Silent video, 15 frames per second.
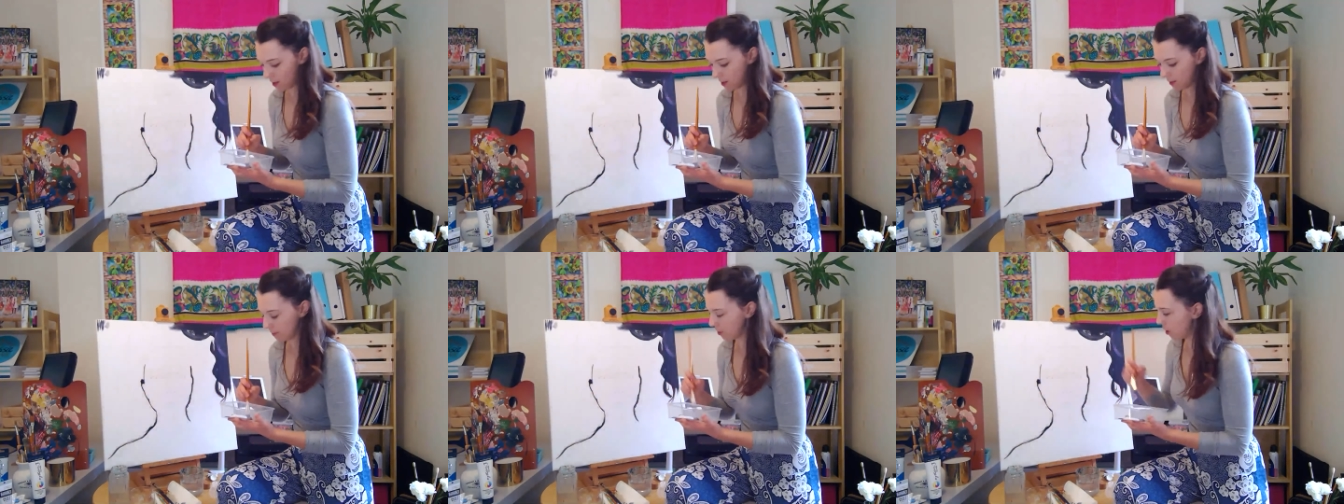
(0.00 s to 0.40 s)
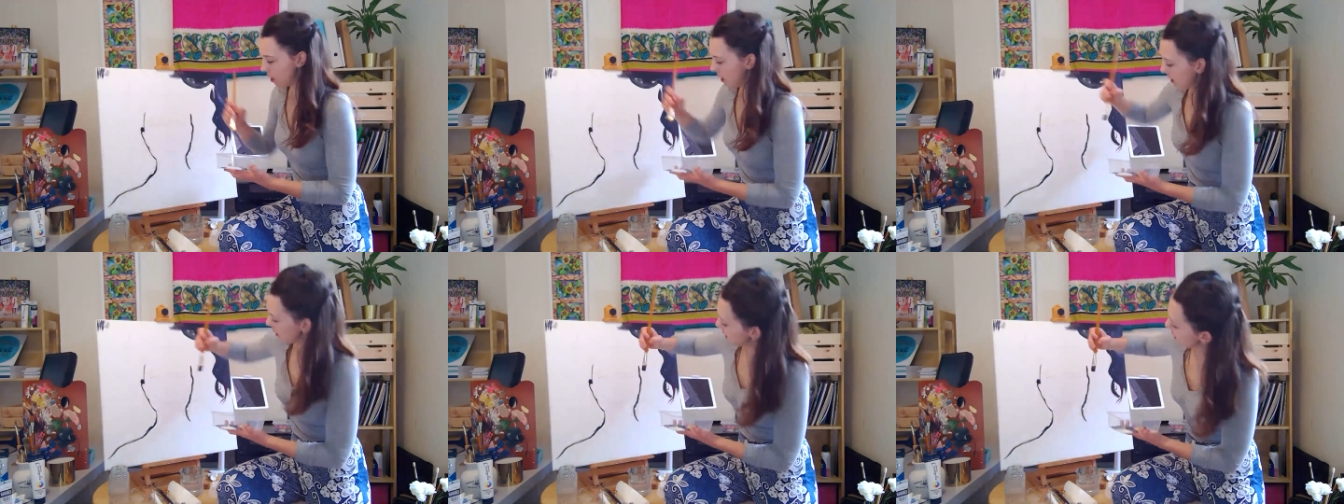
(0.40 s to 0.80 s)
so I'm
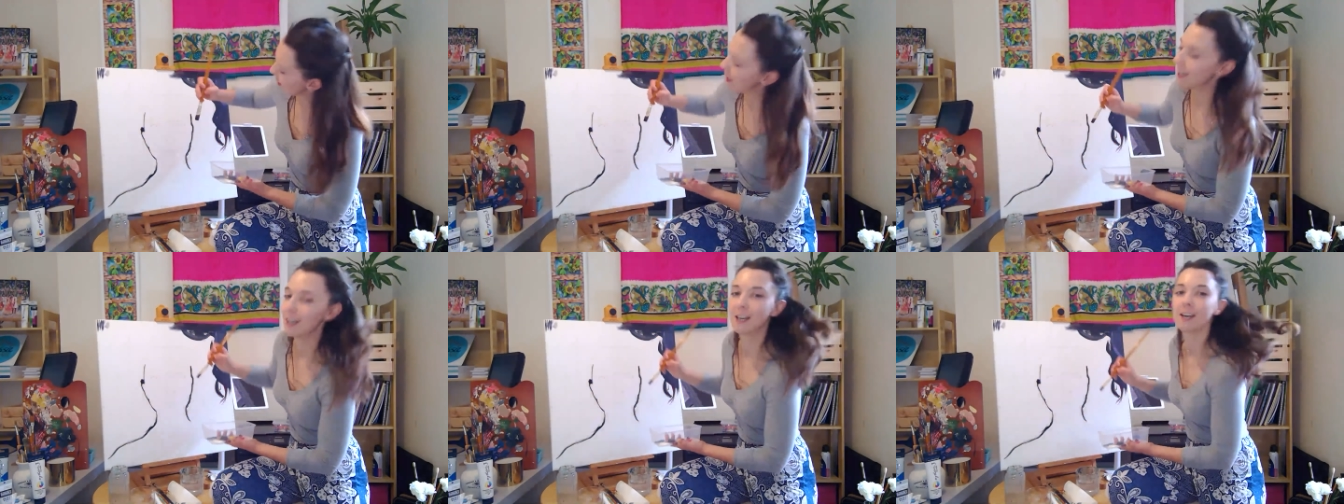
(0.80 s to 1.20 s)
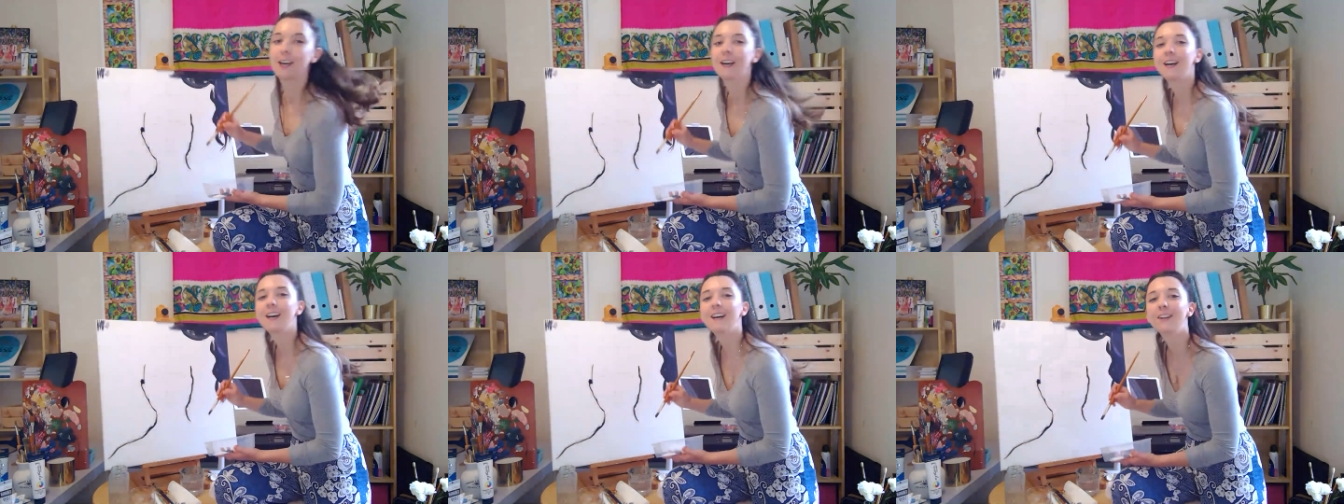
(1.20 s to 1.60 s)
trying to
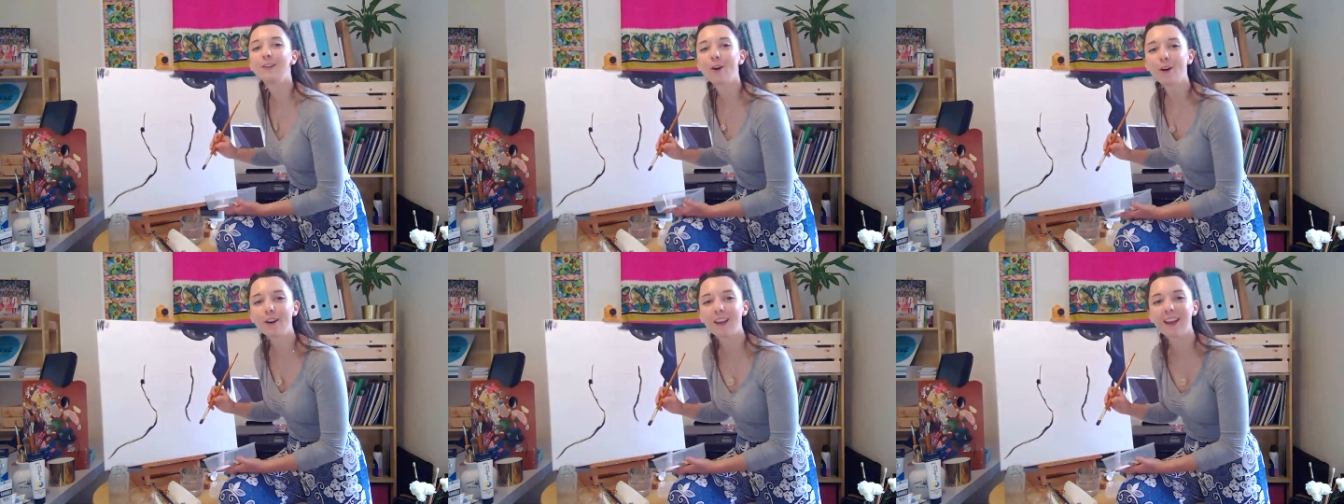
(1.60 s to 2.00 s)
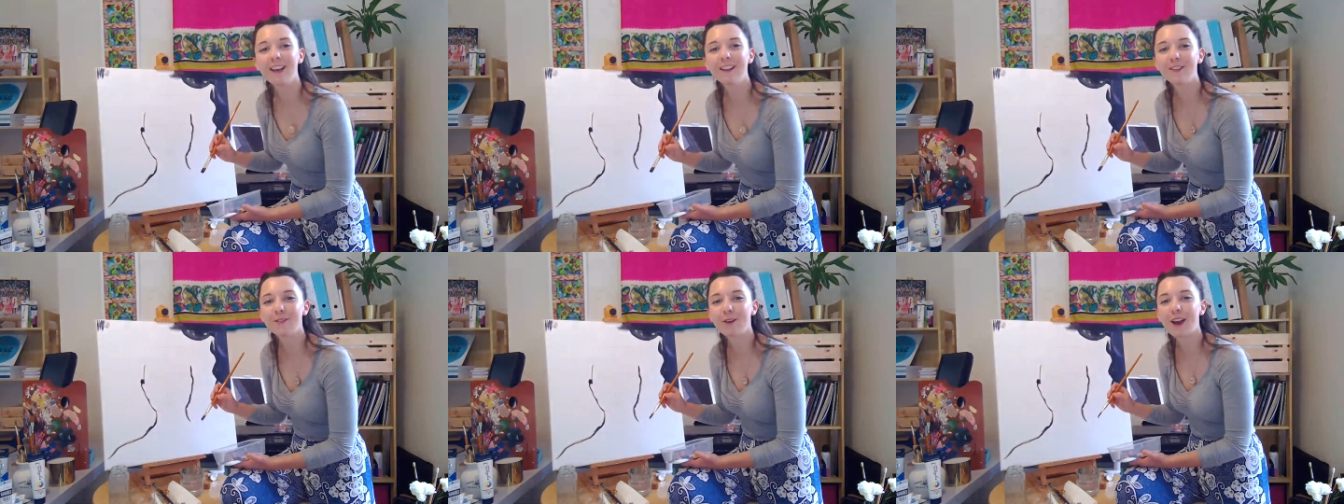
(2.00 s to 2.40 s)
not
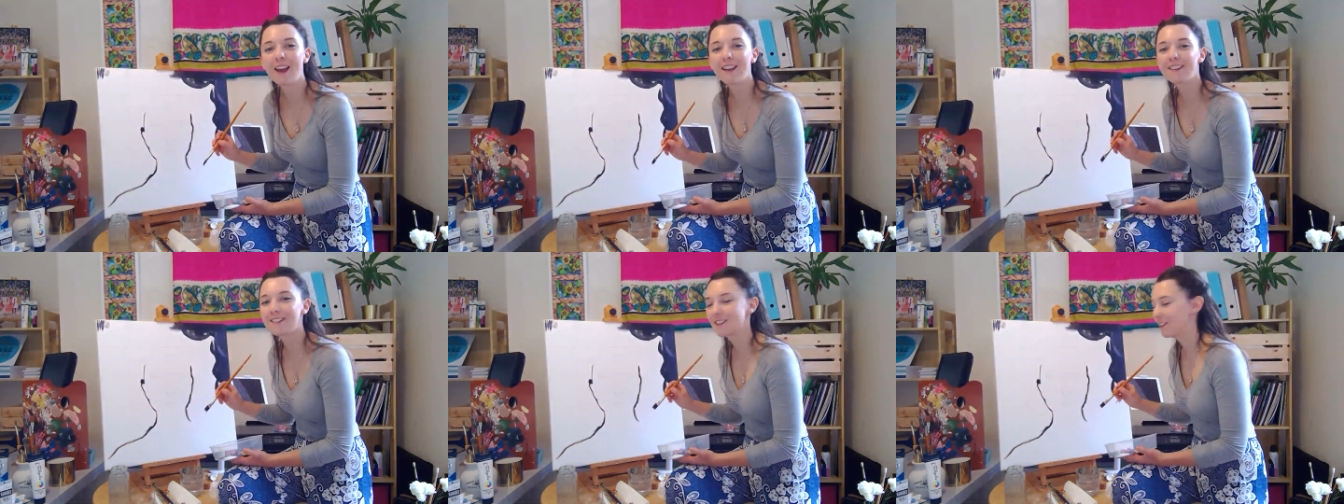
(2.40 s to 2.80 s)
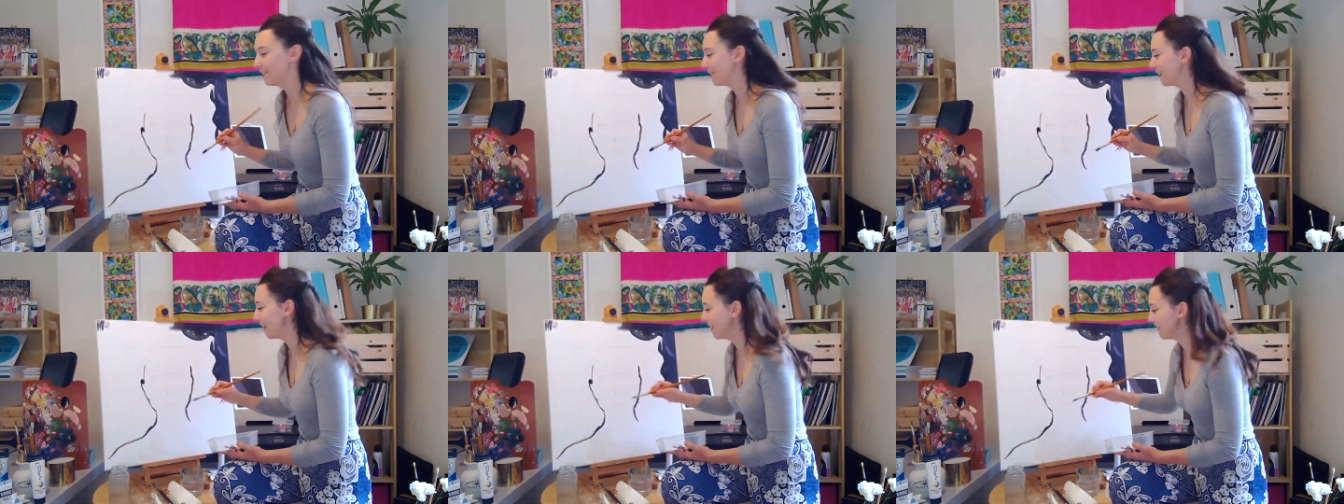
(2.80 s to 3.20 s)
get in the way so
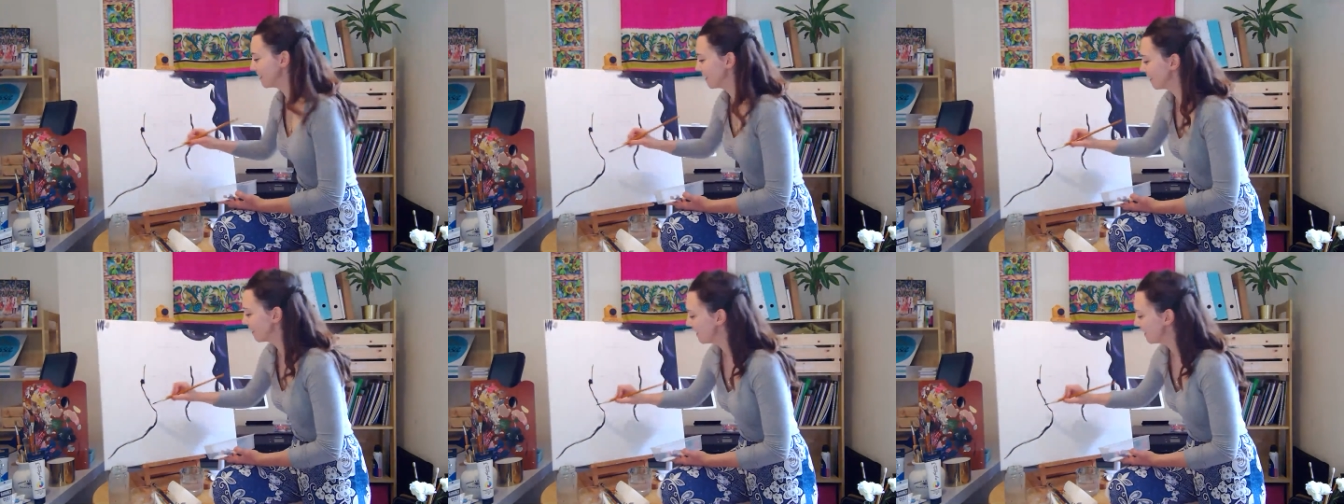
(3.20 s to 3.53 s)
you guys can